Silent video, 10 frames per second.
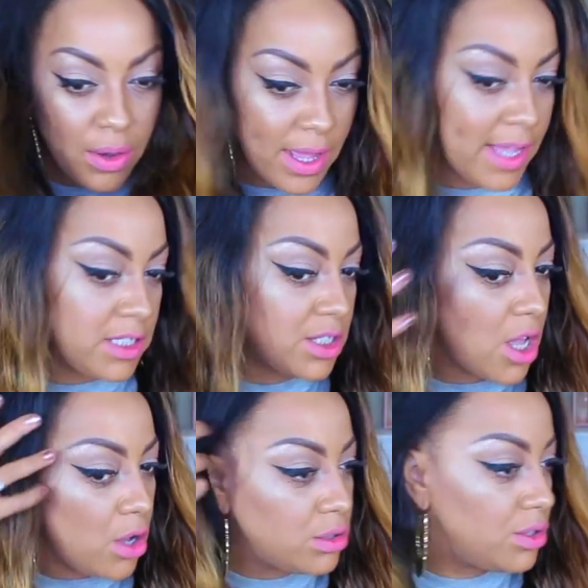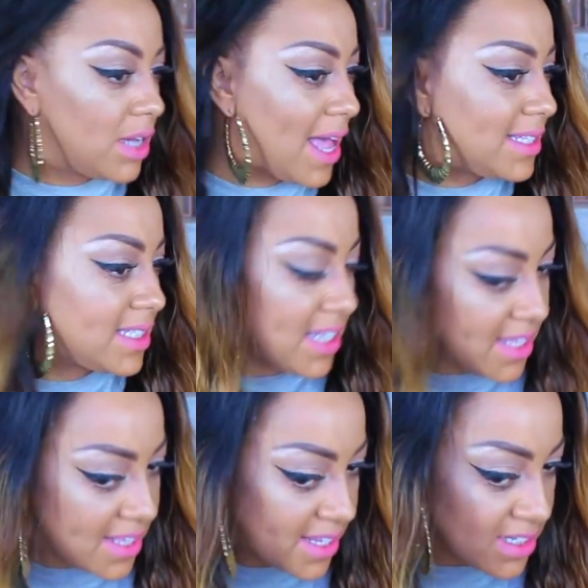Okay, so do you guys
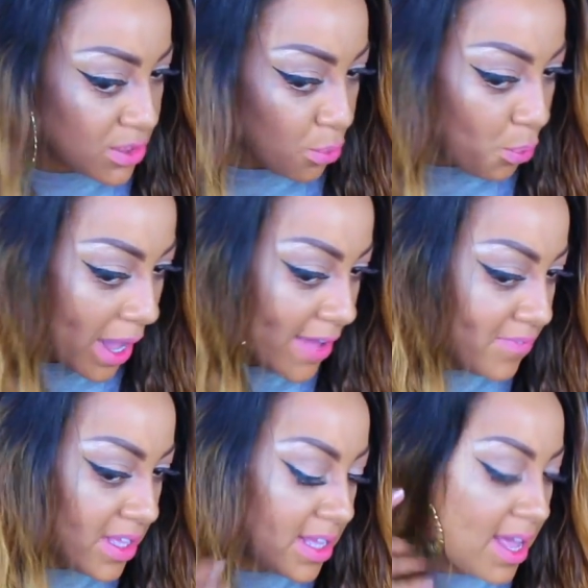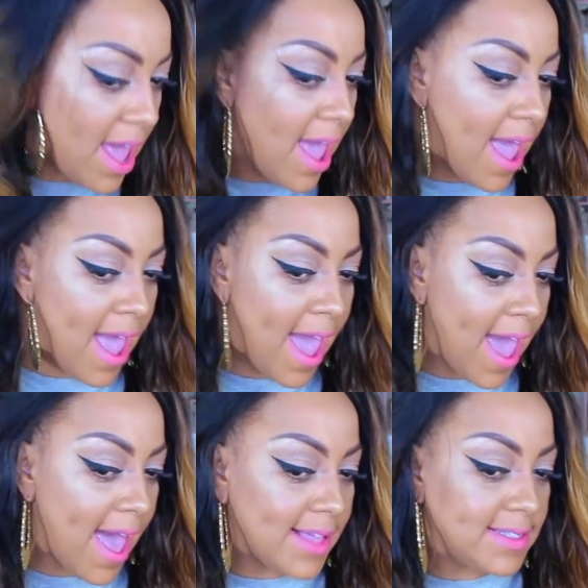see this wavy
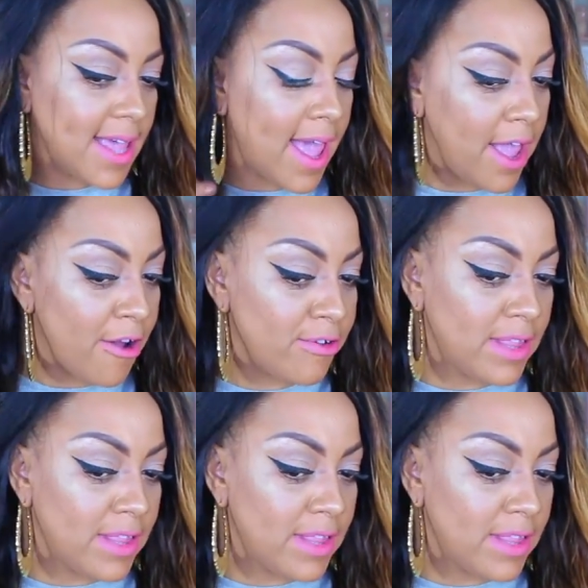ass hair?